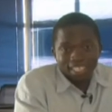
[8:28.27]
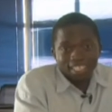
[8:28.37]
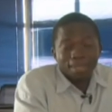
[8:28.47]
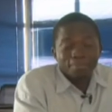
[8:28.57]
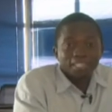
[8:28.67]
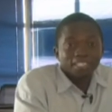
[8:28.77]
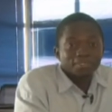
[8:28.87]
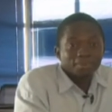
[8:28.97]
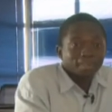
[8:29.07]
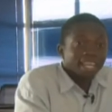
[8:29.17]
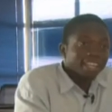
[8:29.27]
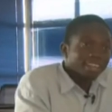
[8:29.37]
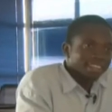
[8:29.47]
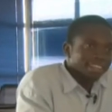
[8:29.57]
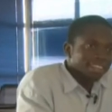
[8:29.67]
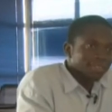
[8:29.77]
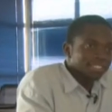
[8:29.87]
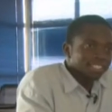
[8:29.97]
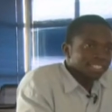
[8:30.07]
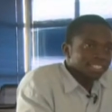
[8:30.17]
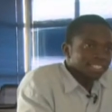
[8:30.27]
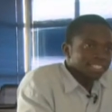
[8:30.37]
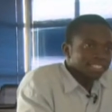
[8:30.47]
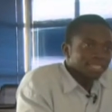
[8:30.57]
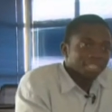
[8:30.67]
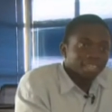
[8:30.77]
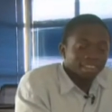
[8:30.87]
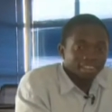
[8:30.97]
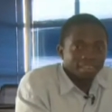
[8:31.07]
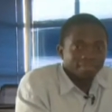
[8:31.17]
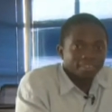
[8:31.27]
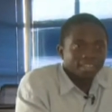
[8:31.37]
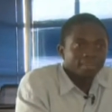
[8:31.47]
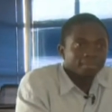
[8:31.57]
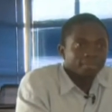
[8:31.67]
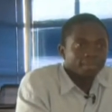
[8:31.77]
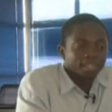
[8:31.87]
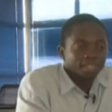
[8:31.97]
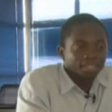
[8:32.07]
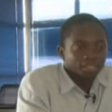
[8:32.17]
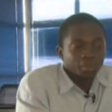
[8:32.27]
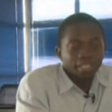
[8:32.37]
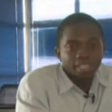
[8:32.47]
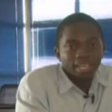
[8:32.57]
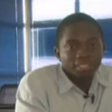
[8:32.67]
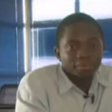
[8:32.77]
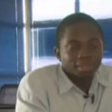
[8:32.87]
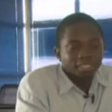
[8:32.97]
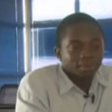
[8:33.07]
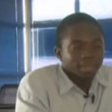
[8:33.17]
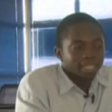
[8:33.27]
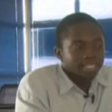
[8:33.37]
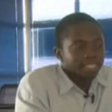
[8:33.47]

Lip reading: and companies from 9 other countries in sub-Saharan Africa to win the ultimate award.